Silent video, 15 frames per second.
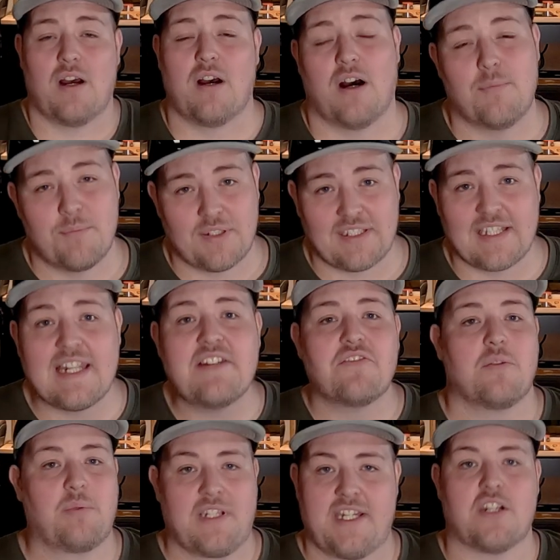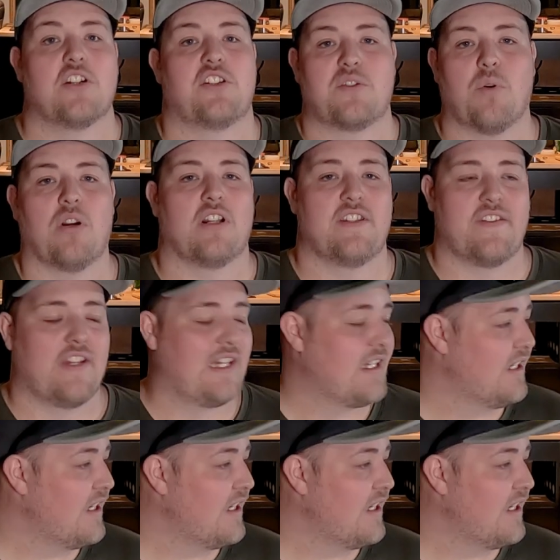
unbelievably good quality.